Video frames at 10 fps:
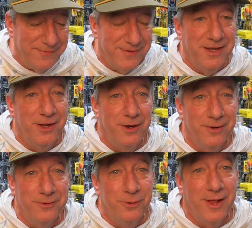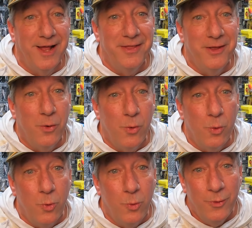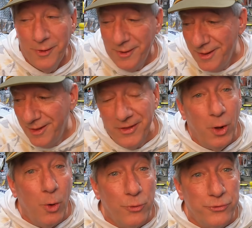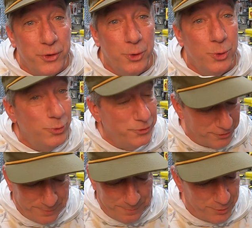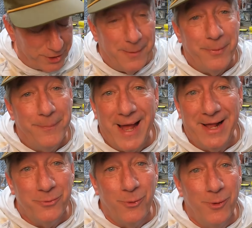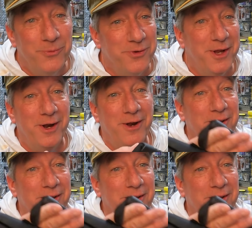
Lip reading: in here and do like the old school, just put a couple of packs of worms in here.